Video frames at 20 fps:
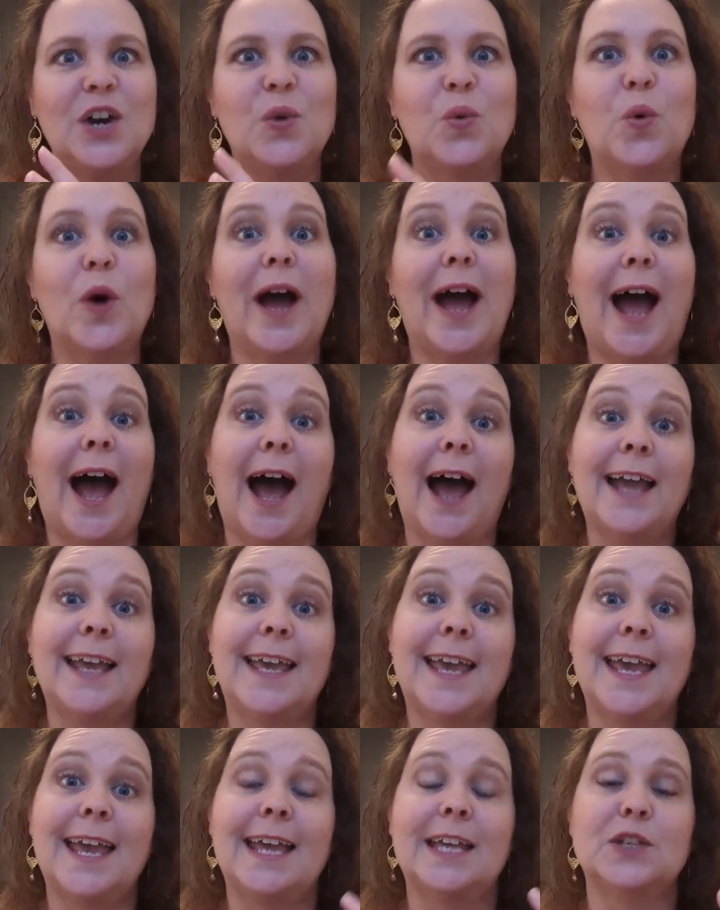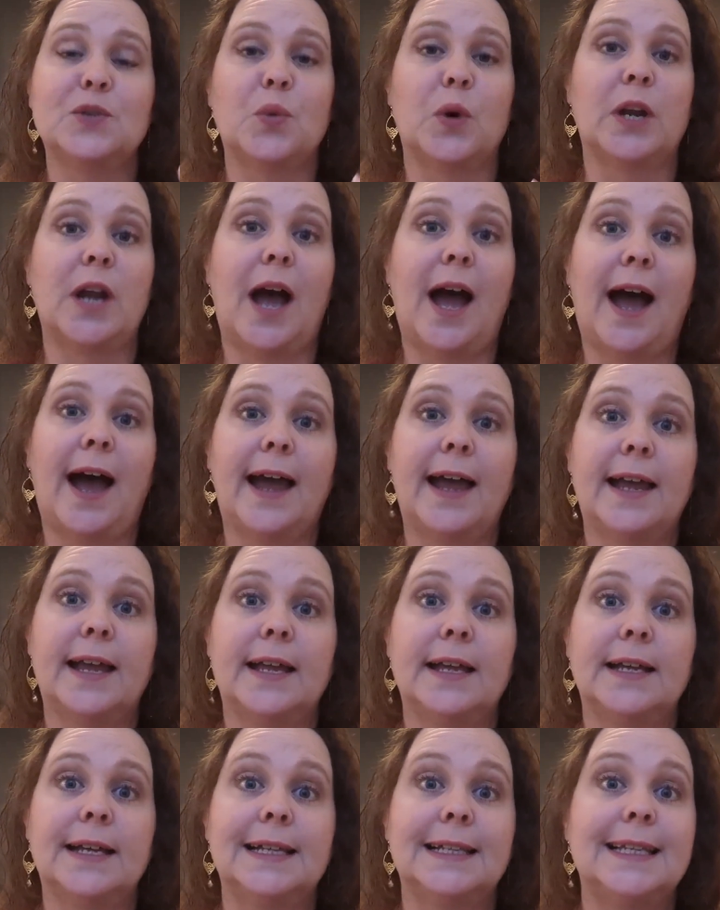what I gained, what
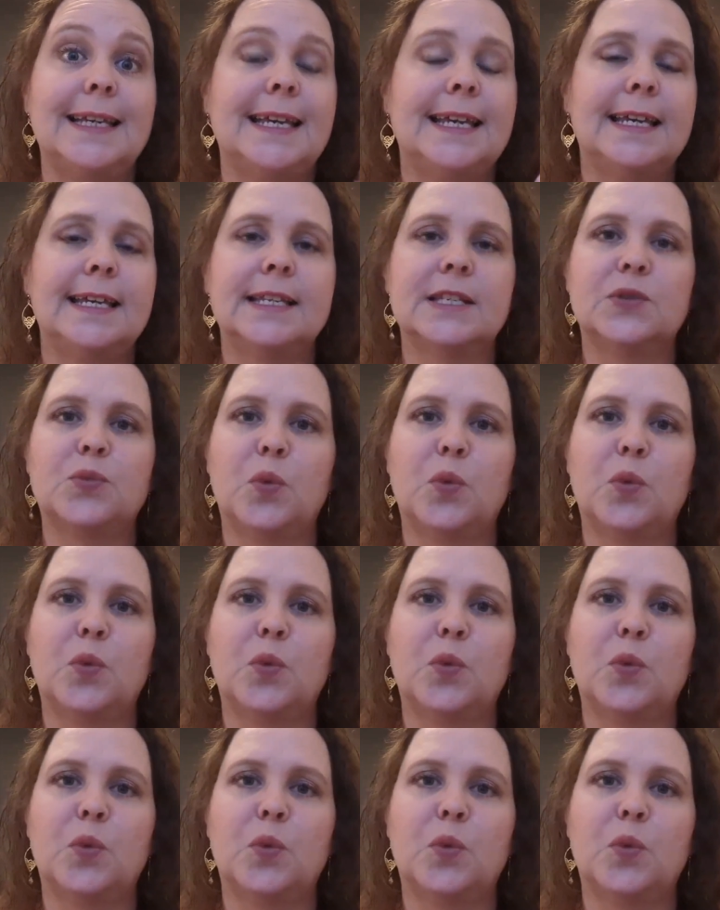I gleaned,